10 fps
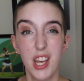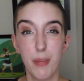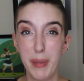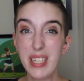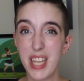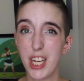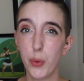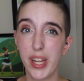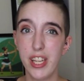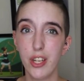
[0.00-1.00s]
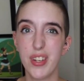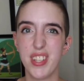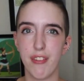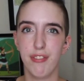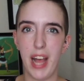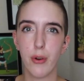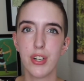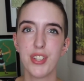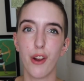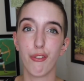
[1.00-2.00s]
The big takeaway here is that
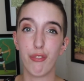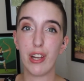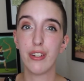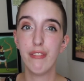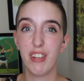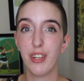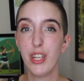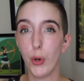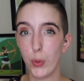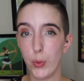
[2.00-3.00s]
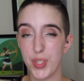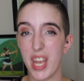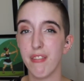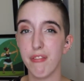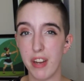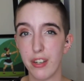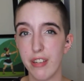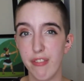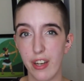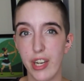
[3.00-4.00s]
flowers are very, very old and
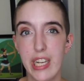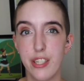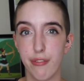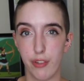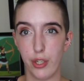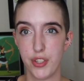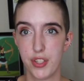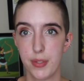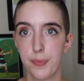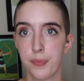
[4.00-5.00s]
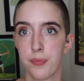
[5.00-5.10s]
very, very diverse.